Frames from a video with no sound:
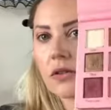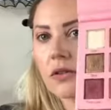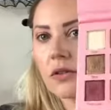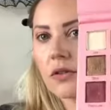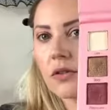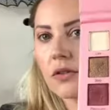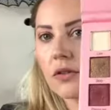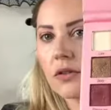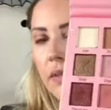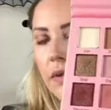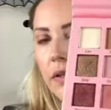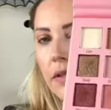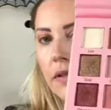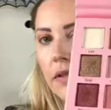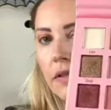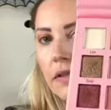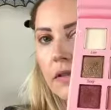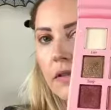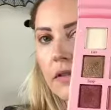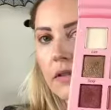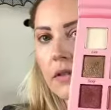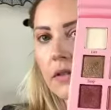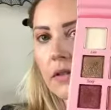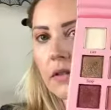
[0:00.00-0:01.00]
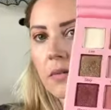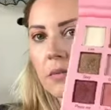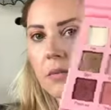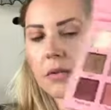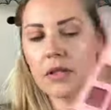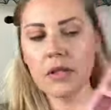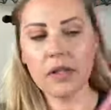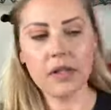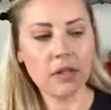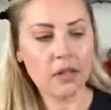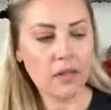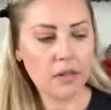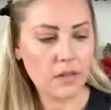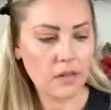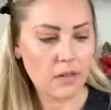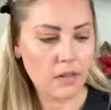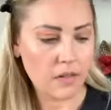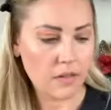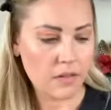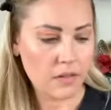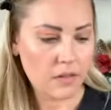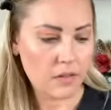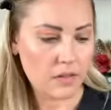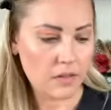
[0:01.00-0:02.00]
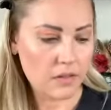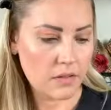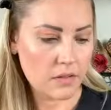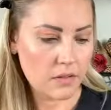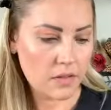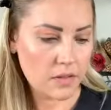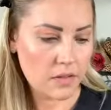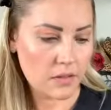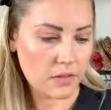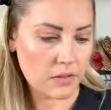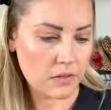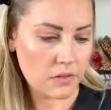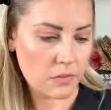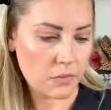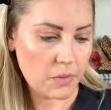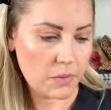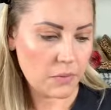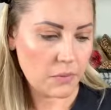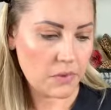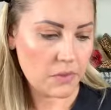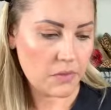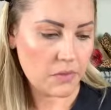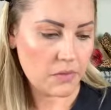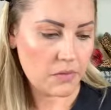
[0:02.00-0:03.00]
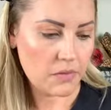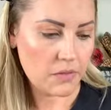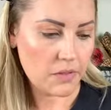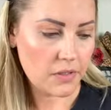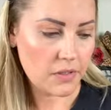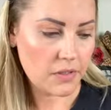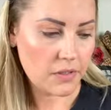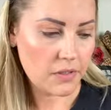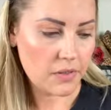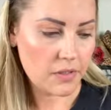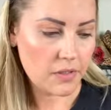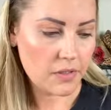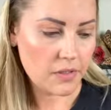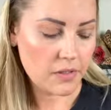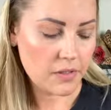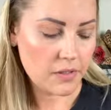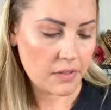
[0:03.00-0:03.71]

nude, and this is gonna be kind of swept over your